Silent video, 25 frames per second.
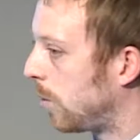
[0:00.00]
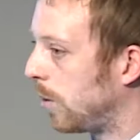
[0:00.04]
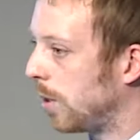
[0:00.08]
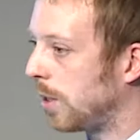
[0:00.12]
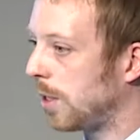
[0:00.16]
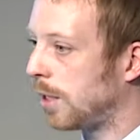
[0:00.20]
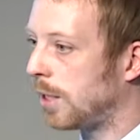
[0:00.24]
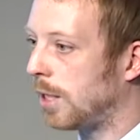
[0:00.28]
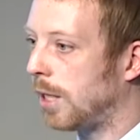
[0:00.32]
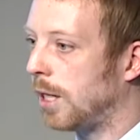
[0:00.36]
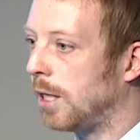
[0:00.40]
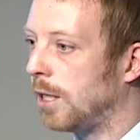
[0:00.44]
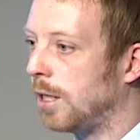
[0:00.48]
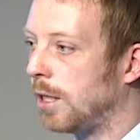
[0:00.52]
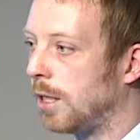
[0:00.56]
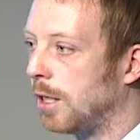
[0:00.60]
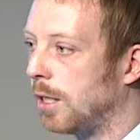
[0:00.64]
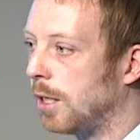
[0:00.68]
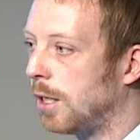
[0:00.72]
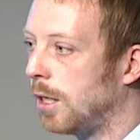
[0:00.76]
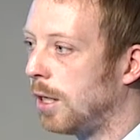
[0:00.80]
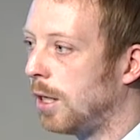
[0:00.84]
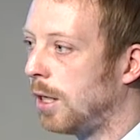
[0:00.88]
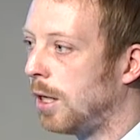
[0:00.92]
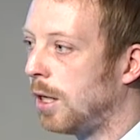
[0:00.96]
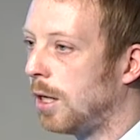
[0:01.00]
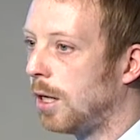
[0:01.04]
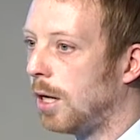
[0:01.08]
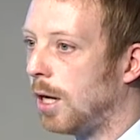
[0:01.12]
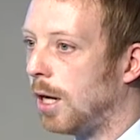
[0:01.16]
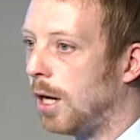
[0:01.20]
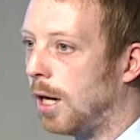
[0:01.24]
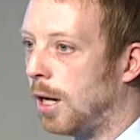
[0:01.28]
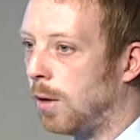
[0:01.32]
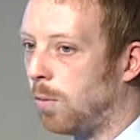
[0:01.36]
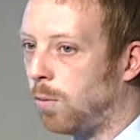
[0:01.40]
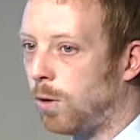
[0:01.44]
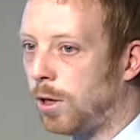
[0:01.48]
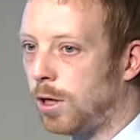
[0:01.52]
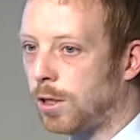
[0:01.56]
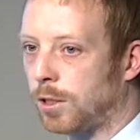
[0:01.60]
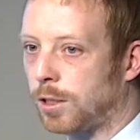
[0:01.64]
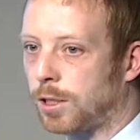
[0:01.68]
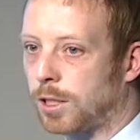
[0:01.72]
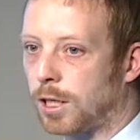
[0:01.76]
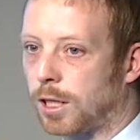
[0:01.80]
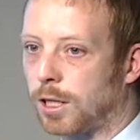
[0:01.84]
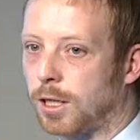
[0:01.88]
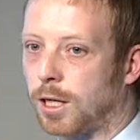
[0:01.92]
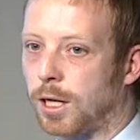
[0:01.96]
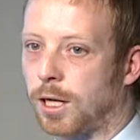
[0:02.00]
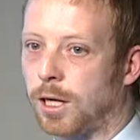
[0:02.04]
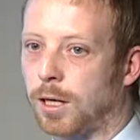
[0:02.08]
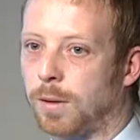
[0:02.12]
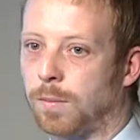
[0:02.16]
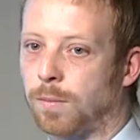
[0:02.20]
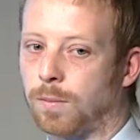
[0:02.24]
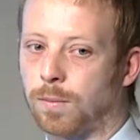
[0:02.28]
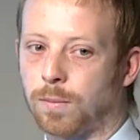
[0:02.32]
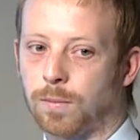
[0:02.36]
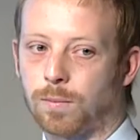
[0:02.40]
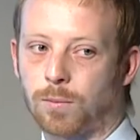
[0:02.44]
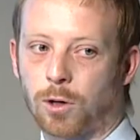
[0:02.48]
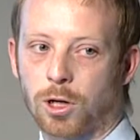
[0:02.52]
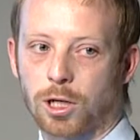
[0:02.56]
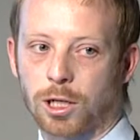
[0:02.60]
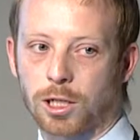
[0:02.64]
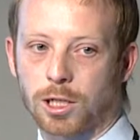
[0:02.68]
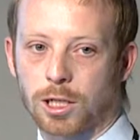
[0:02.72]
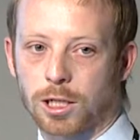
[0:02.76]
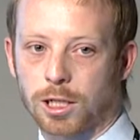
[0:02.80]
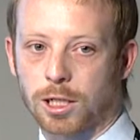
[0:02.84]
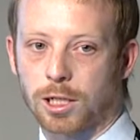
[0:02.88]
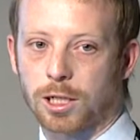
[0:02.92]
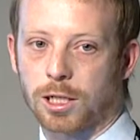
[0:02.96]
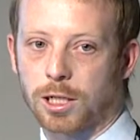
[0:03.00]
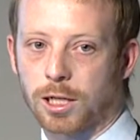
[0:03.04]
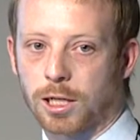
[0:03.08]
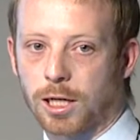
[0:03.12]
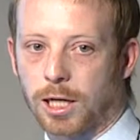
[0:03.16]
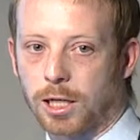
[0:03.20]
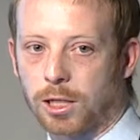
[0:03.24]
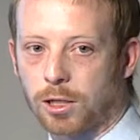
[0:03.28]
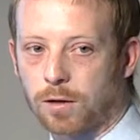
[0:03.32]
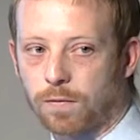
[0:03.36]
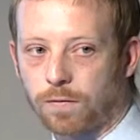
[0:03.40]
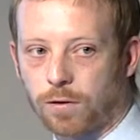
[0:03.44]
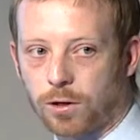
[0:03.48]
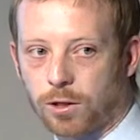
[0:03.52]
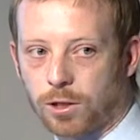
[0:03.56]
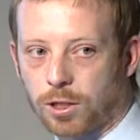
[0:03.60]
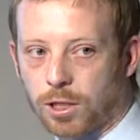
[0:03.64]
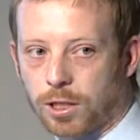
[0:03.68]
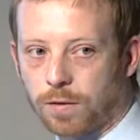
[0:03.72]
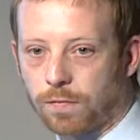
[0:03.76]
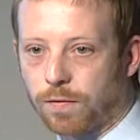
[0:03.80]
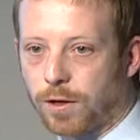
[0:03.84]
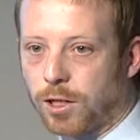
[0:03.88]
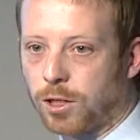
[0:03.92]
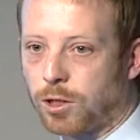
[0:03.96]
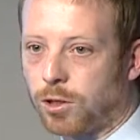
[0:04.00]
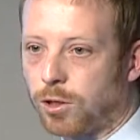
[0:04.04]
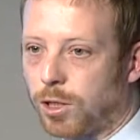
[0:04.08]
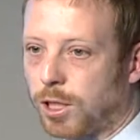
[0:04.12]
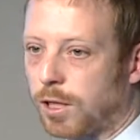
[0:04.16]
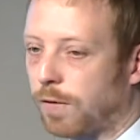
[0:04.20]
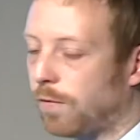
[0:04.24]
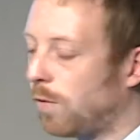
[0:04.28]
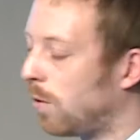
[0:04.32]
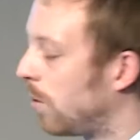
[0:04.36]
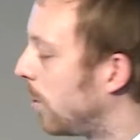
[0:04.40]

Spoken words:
understand that while products such as the National Forest Inventory give you